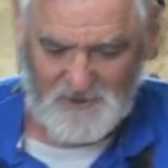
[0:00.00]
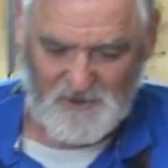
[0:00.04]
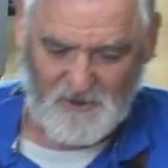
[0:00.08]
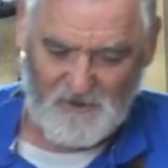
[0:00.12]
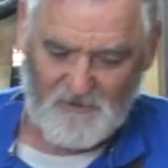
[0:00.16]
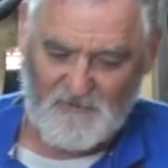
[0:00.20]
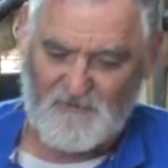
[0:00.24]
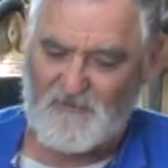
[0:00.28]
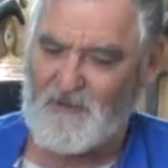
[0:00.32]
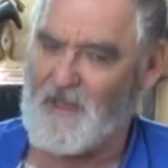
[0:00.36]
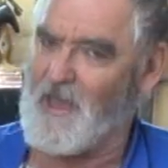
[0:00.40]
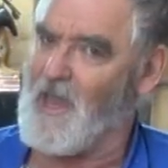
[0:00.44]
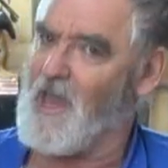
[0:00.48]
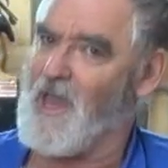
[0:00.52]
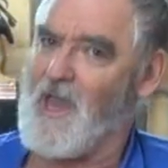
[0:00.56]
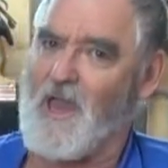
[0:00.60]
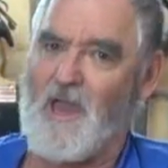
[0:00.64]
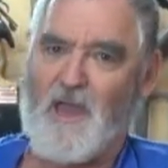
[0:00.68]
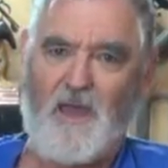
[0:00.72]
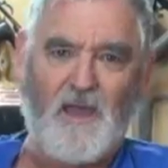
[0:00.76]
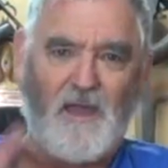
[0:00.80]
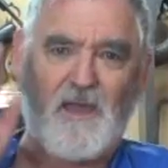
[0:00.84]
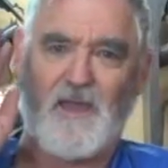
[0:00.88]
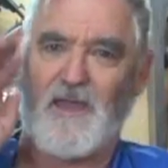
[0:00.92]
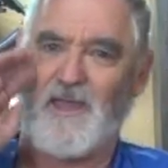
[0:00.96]
Kopf,
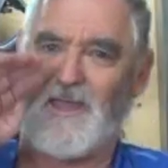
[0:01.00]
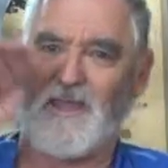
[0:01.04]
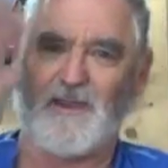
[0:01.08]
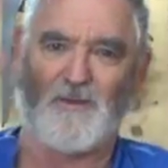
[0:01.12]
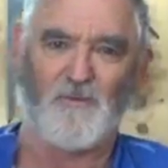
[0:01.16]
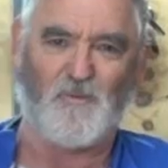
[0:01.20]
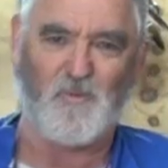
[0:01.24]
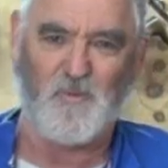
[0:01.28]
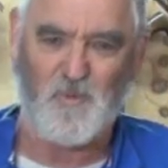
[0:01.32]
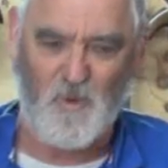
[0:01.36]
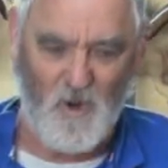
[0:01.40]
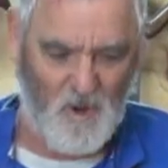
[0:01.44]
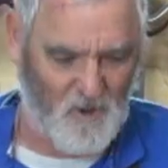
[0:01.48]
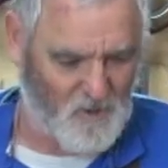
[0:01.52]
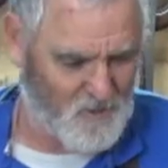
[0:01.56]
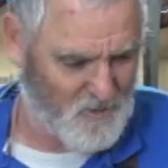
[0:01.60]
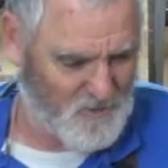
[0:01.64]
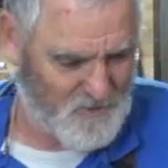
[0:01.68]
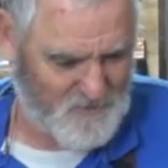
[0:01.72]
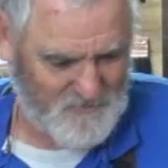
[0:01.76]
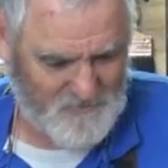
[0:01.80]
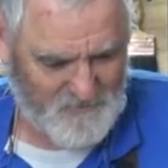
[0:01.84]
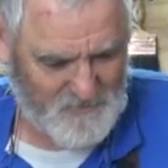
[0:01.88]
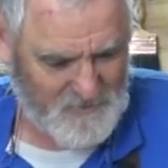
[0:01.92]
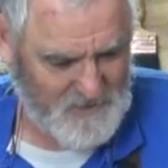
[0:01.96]
and whoa,
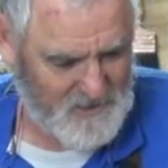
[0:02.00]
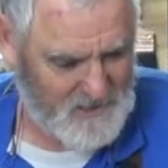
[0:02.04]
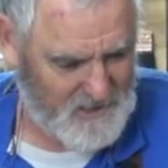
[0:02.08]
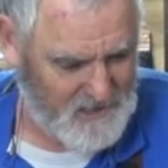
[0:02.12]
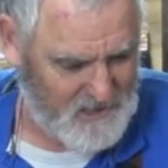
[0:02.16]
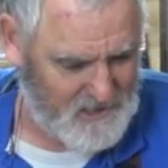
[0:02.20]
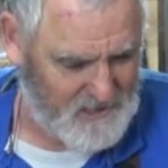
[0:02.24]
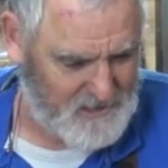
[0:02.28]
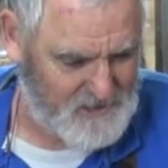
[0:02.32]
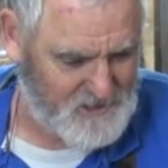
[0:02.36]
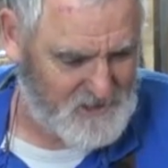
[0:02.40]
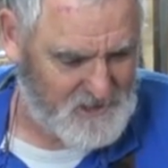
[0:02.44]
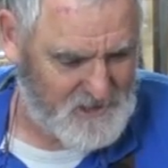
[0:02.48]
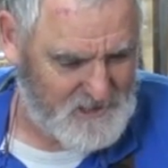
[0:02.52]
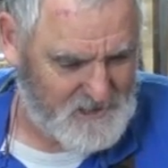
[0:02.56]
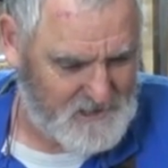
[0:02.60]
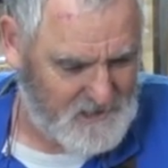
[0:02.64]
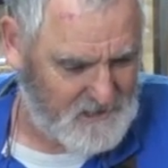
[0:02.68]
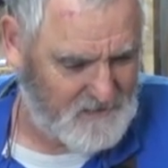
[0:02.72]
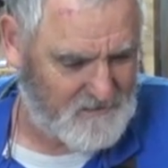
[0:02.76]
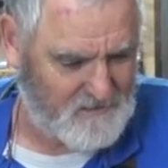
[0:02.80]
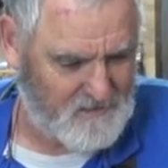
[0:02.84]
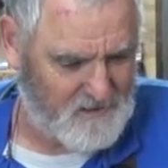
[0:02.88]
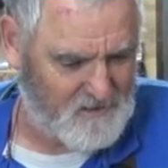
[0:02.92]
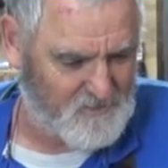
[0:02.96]
he is just
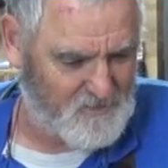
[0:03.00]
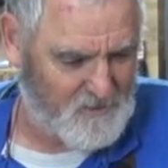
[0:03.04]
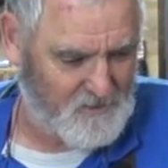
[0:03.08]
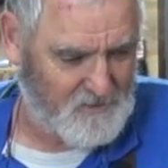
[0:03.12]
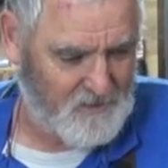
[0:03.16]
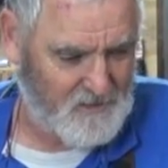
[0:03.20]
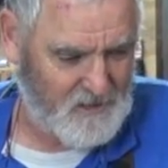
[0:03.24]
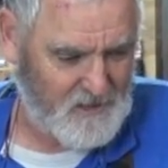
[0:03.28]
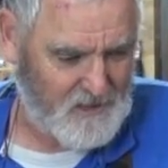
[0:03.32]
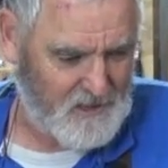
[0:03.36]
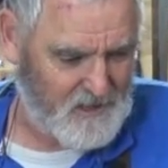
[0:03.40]
incredible.